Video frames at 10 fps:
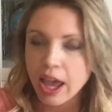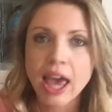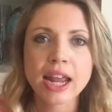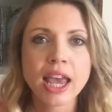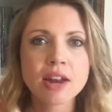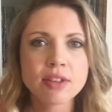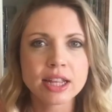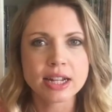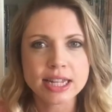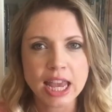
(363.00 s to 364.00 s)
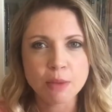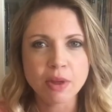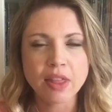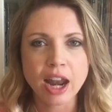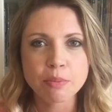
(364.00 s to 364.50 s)
I had a kind of a little
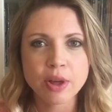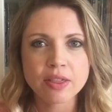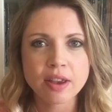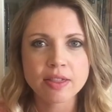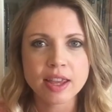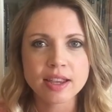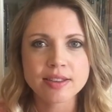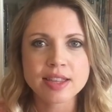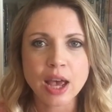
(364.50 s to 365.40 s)
table that I put their things